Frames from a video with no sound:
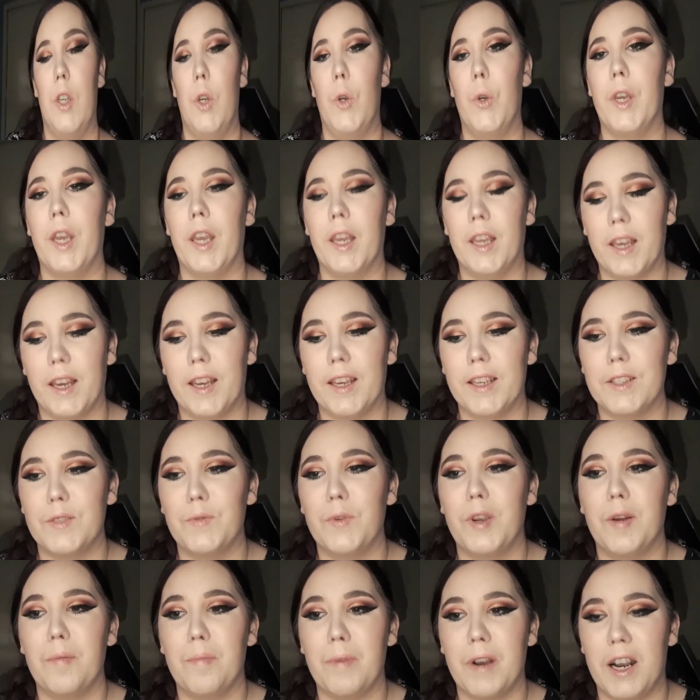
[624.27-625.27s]
Okay
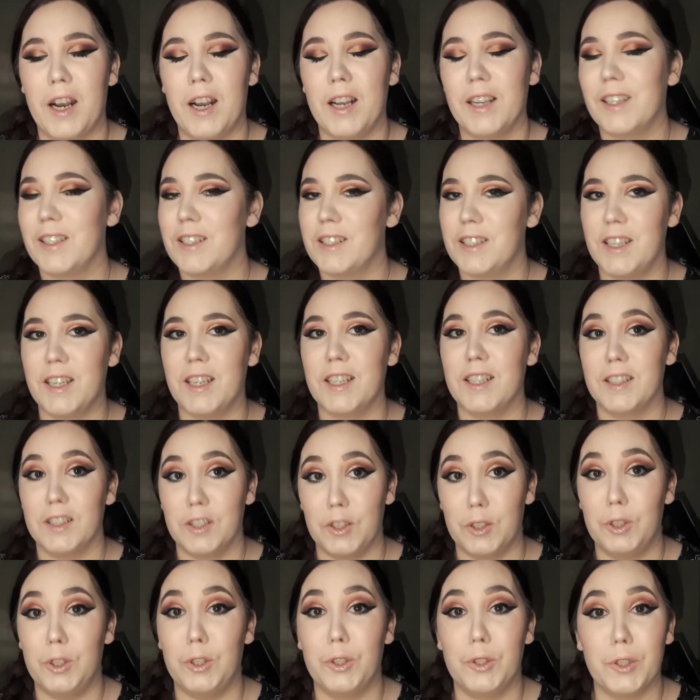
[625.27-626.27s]
guys, we are back. It's taken a
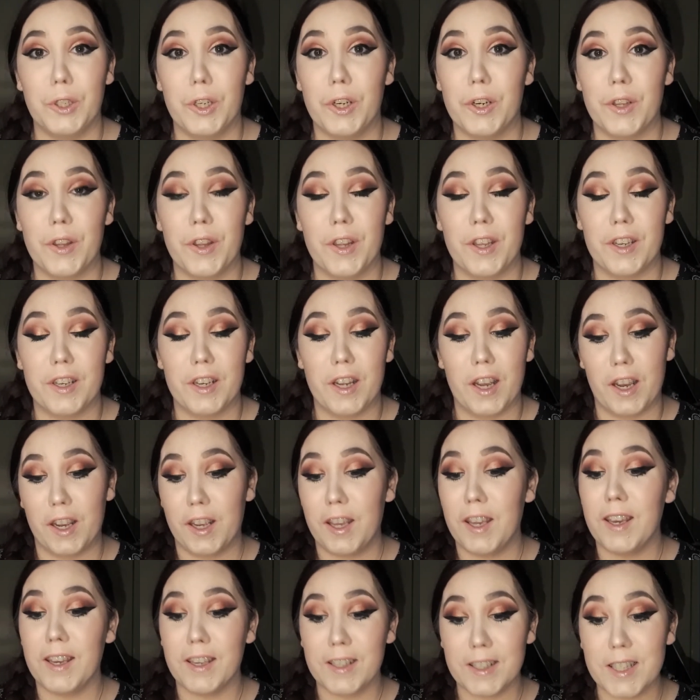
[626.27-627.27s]
little longer than
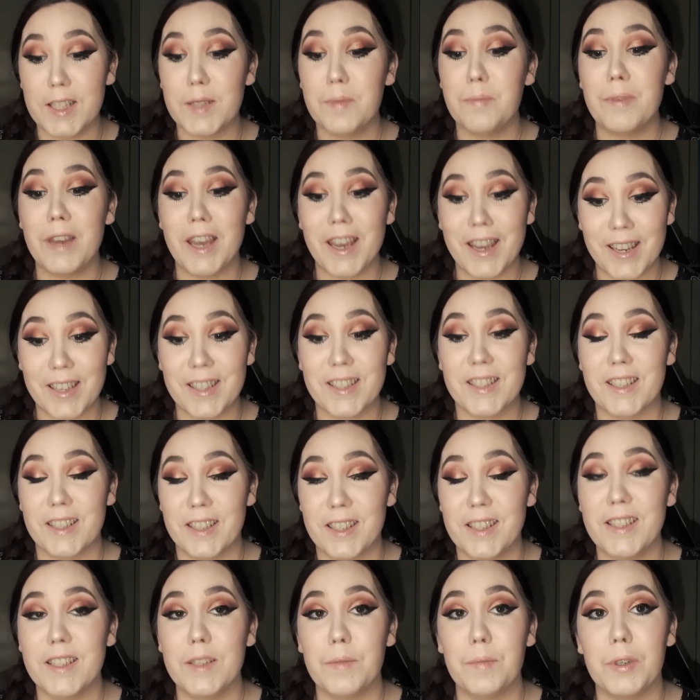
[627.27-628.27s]
I
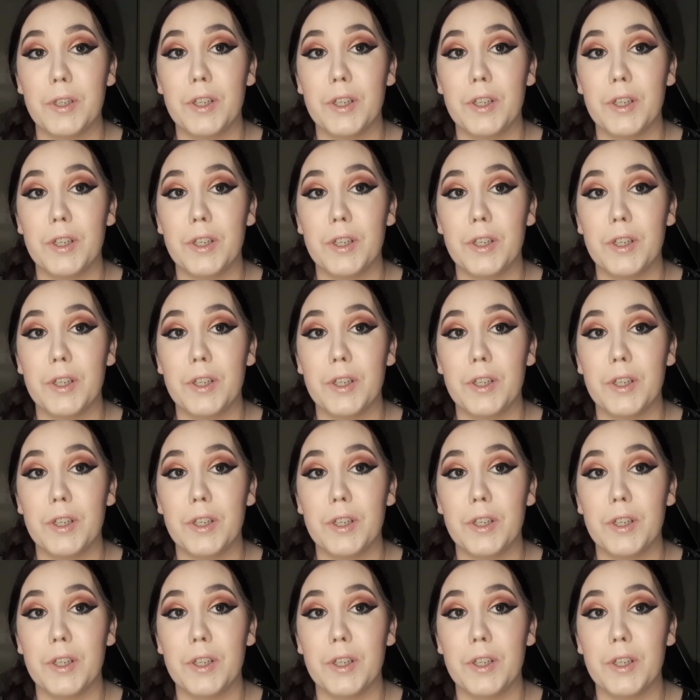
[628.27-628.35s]
expected